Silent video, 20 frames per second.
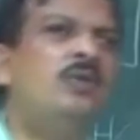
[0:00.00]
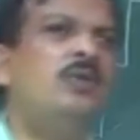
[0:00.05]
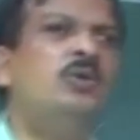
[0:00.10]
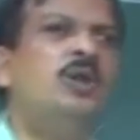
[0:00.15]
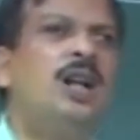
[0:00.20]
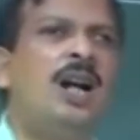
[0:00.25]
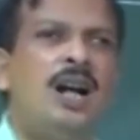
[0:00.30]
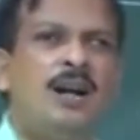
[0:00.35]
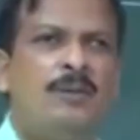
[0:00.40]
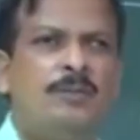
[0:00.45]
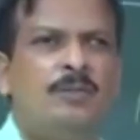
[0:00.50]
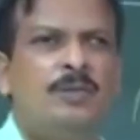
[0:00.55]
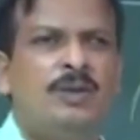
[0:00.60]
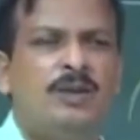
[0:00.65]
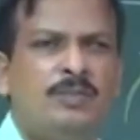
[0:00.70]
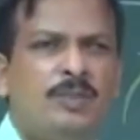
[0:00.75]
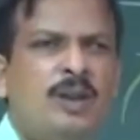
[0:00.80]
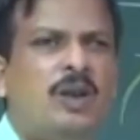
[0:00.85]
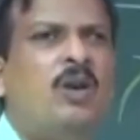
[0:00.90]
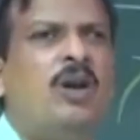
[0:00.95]
we have
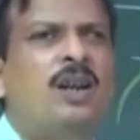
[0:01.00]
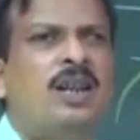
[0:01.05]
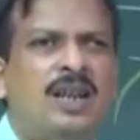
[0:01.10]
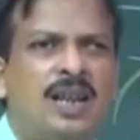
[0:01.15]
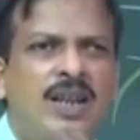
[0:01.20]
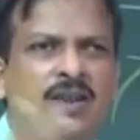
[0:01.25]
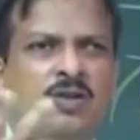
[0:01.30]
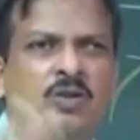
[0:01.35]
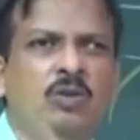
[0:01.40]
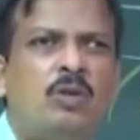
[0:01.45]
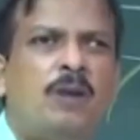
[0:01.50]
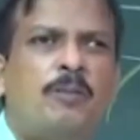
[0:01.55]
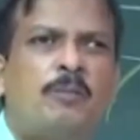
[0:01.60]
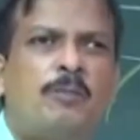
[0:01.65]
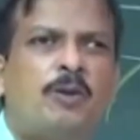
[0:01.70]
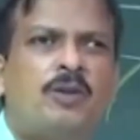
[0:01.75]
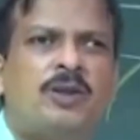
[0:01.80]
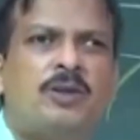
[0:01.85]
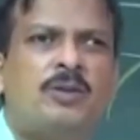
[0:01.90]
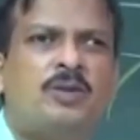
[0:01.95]
Bengali has two
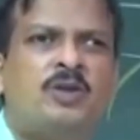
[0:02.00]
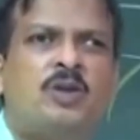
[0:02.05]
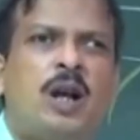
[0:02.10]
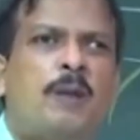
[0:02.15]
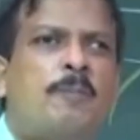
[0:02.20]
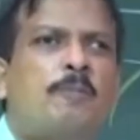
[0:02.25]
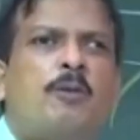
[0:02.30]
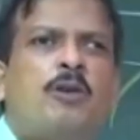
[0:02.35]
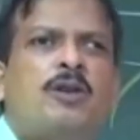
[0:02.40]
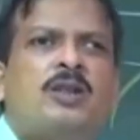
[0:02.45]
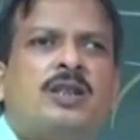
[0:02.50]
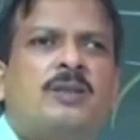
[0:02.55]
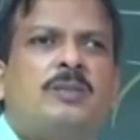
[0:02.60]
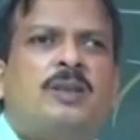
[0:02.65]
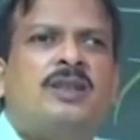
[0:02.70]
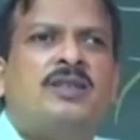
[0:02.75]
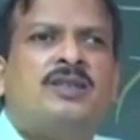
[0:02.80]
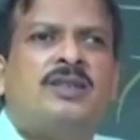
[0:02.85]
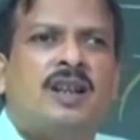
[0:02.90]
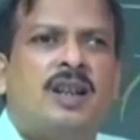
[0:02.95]
approximants. So,
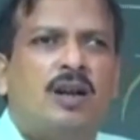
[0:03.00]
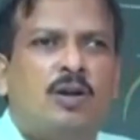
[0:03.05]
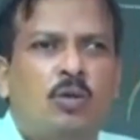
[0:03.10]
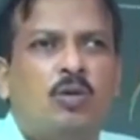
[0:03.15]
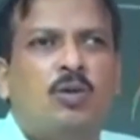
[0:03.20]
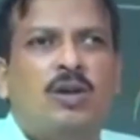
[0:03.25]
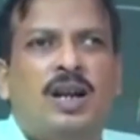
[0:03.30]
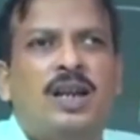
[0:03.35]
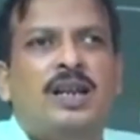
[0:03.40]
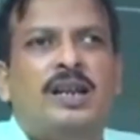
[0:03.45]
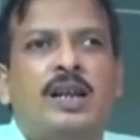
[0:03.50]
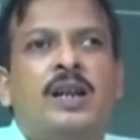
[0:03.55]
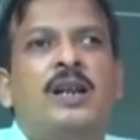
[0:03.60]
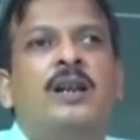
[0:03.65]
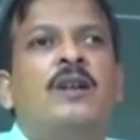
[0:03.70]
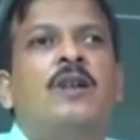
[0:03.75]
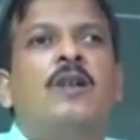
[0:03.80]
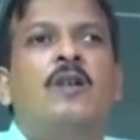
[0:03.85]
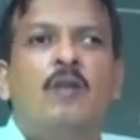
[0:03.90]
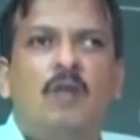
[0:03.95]
approximants are look like a
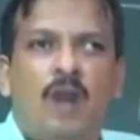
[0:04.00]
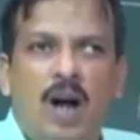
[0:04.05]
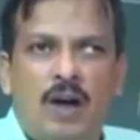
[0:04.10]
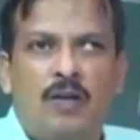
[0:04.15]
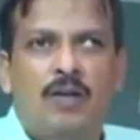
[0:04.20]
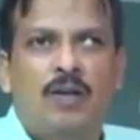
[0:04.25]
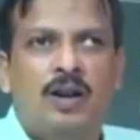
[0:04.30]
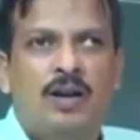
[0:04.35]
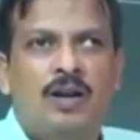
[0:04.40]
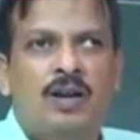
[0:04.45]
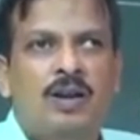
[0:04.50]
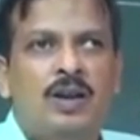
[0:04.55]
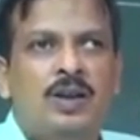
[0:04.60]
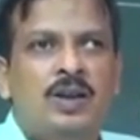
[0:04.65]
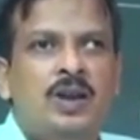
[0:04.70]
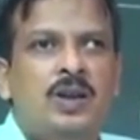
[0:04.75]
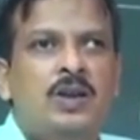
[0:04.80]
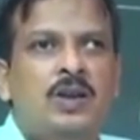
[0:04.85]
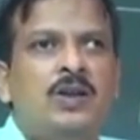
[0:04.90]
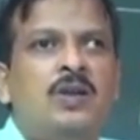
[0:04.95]
vowel,
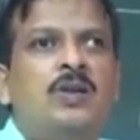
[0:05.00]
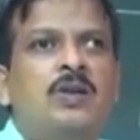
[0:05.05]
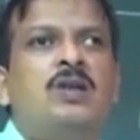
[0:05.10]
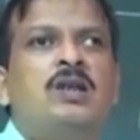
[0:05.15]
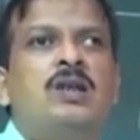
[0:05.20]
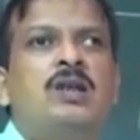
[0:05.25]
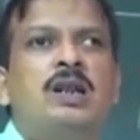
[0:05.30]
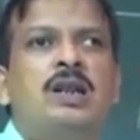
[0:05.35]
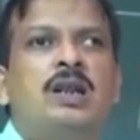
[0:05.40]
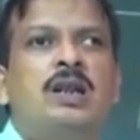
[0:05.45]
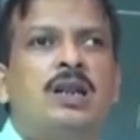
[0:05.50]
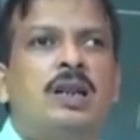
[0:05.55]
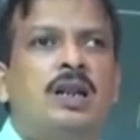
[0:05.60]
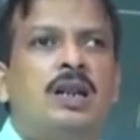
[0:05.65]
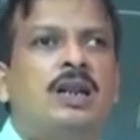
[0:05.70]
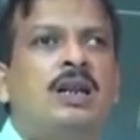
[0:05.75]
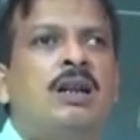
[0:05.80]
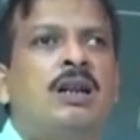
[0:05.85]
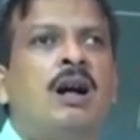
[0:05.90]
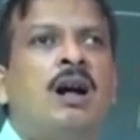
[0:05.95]
ya,
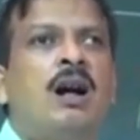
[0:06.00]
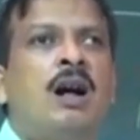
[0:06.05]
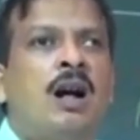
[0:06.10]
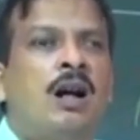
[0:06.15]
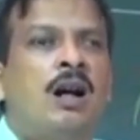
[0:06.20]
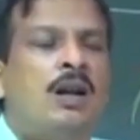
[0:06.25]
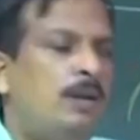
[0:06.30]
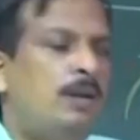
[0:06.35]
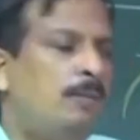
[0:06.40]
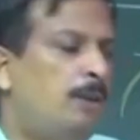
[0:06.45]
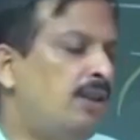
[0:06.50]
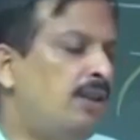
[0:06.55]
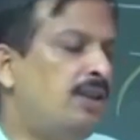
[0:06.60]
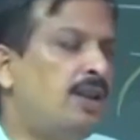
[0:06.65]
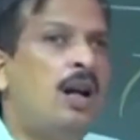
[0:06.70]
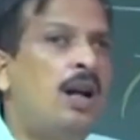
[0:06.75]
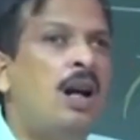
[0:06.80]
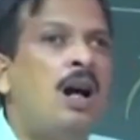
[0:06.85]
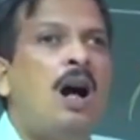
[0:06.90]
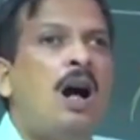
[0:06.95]
and if I
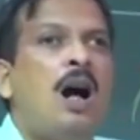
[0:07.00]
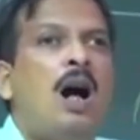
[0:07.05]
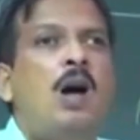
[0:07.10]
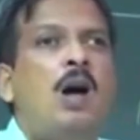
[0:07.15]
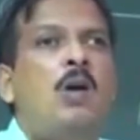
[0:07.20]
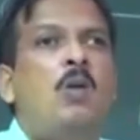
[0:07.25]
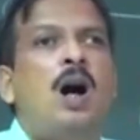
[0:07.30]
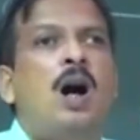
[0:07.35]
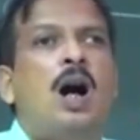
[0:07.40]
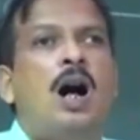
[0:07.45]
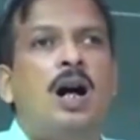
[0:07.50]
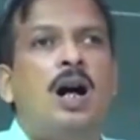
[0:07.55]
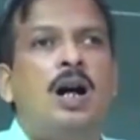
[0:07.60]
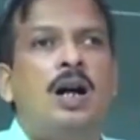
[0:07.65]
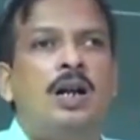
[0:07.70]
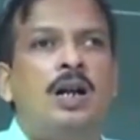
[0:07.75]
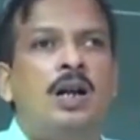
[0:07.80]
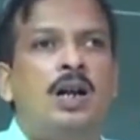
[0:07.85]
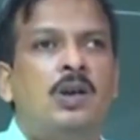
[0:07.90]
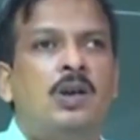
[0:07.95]
say hawa,
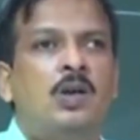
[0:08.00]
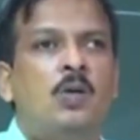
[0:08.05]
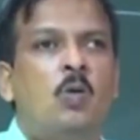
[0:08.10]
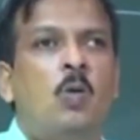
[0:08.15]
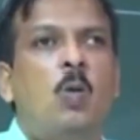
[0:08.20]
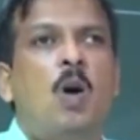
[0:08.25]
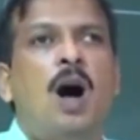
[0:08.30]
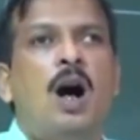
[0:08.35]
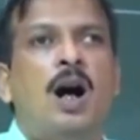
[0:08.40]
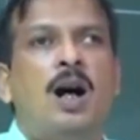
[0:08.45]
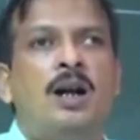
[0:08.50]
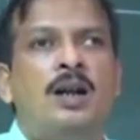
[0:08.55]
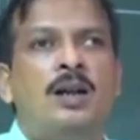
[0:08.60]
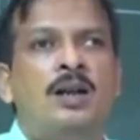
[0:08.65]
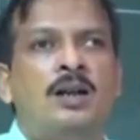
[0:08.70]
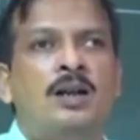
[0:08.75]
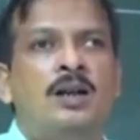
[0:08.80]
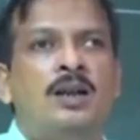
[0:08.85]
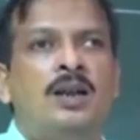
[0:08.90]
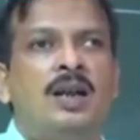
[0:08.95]
wa,
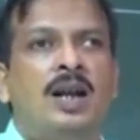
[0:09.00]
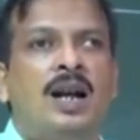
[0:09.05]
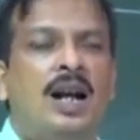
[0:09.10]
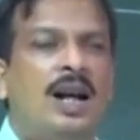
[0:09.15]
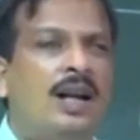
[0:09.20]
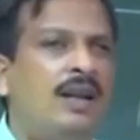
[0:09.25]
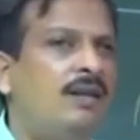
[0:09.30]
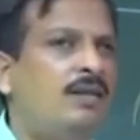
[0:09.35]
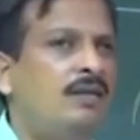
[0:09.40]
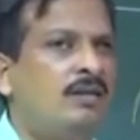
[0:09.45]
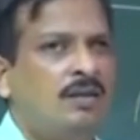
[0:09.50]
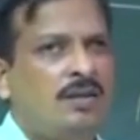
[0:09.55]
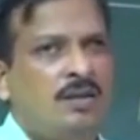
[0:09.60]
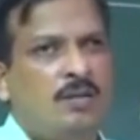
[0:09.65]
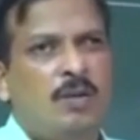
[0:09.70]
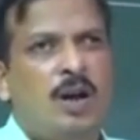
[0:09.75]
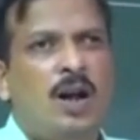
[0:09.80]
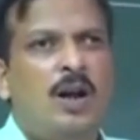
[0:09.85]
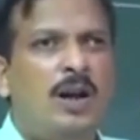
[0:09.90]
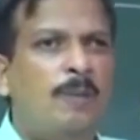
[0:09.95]
and
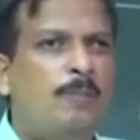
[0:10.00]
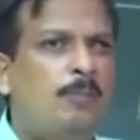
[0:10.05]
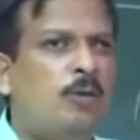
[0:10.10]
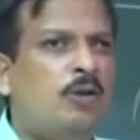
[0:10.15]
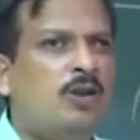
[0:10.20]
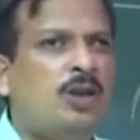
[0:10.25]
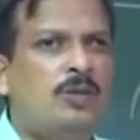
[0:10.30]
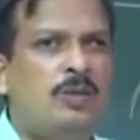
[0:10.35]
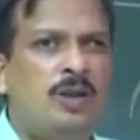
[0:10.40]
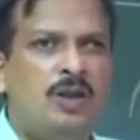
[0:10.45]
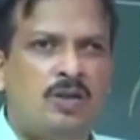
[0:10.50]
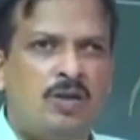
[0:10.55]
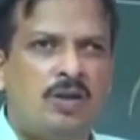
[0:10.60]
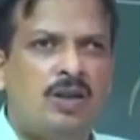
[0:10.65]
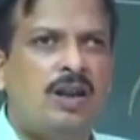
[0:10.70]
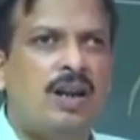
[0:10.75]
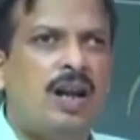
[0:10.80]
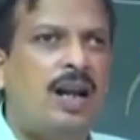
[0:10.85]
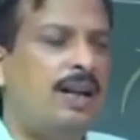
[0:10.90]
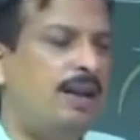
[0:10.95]
approximant or
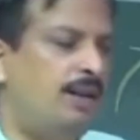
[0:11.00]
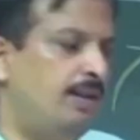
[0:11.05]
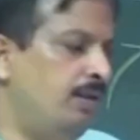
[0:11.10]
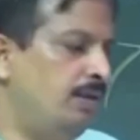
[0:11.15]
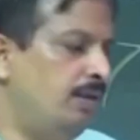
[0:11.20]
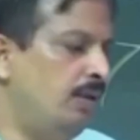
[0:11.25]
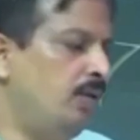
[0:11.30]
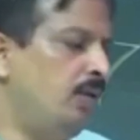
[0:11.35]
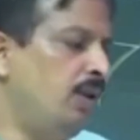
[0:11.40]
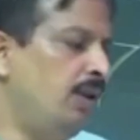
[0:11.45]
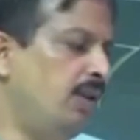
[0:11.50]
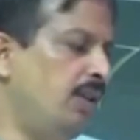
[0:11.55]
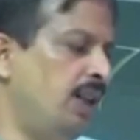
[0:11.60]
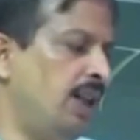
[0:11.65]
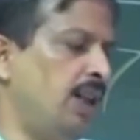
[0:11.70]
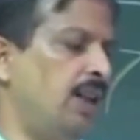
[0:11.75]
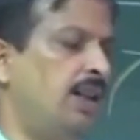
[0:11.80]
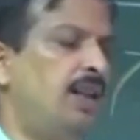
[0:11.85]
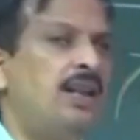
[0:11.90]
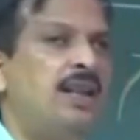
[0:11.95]
glide you can
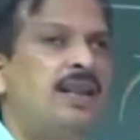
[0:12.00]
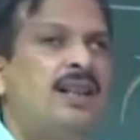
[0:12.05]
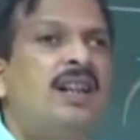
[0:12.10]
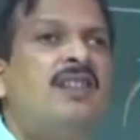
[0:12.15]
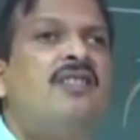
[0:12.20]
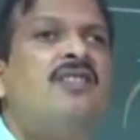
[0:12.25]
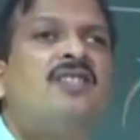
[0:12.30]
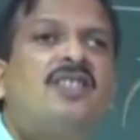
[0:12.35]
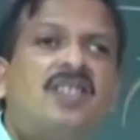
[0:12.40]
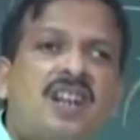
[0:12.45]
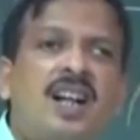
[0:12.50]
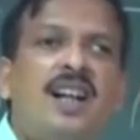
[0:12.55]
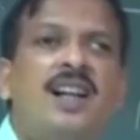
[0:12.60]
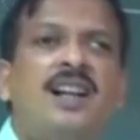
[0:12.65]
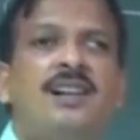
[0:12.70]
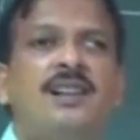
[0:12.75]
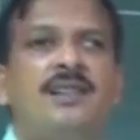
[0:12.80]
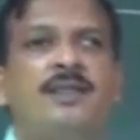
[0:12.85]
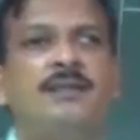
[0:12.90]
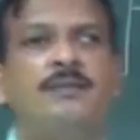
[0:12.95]
say. Then
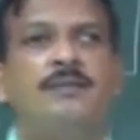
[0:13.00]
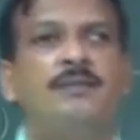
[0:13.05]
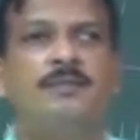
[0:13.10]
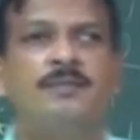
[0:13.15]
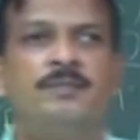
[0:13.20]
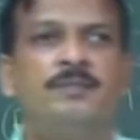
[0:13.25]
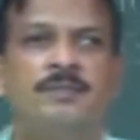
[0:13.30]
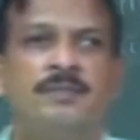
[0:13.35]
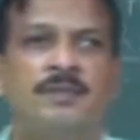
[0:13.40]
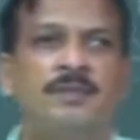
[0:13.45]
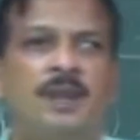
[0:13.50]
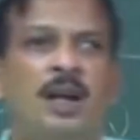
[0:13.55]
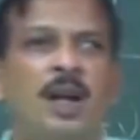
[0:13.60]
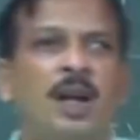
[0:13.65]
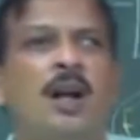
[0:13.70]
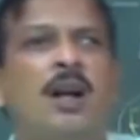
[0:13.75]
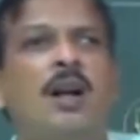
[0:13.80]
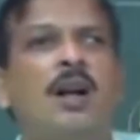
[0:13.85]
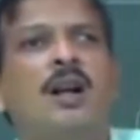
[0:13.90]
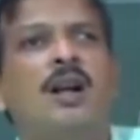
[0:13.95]
trill,
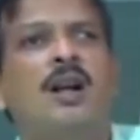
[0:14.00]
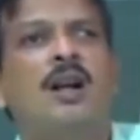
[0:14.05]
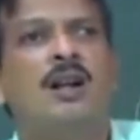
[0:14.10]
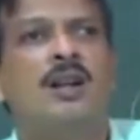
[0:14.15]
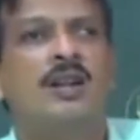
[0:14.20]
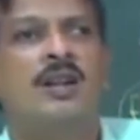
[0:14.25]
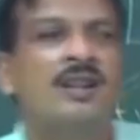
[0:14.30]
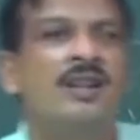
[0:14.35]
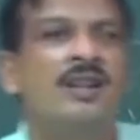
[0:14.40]
r,